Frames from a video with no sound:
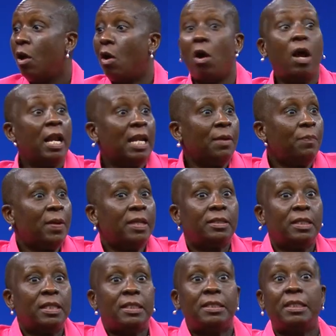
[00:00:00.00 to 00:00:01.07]
All the
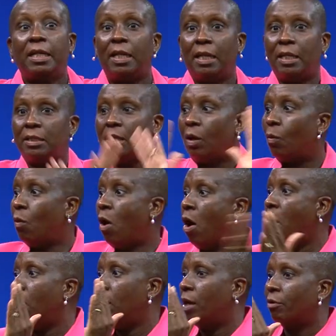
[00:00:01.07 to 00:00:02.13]
person is seeing is a
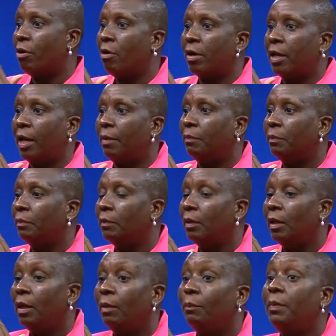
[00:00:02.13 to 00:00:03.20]
wall around them,
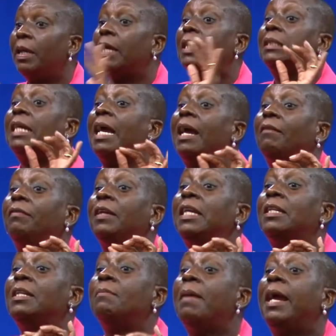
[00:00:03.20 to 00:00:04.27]
because I have
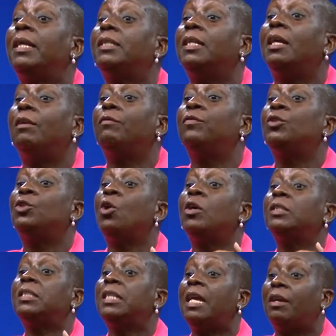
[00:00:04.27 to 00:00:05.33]
hidden myself so
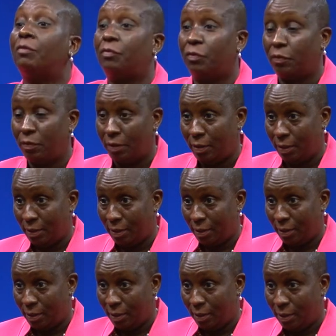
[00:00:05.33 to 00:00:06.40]
safe
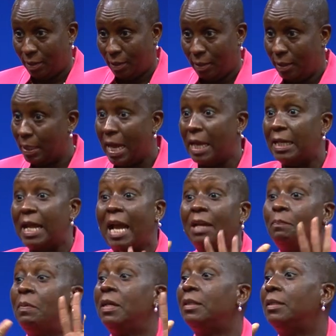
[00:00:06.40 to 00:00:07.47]
that
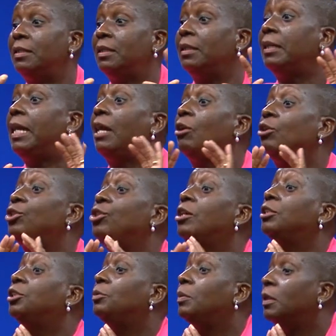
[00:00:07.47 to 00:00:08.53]
that person cannot
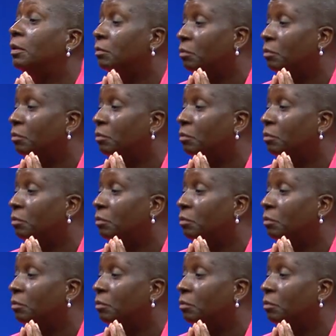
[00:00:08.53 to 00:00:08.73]
touch me.